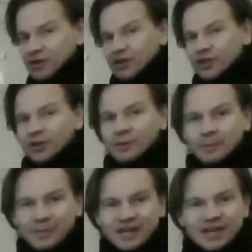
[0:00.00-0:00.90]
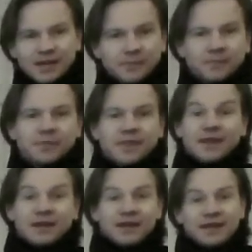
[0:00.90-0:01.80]
on my
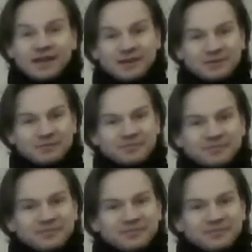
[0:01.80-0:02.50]
um,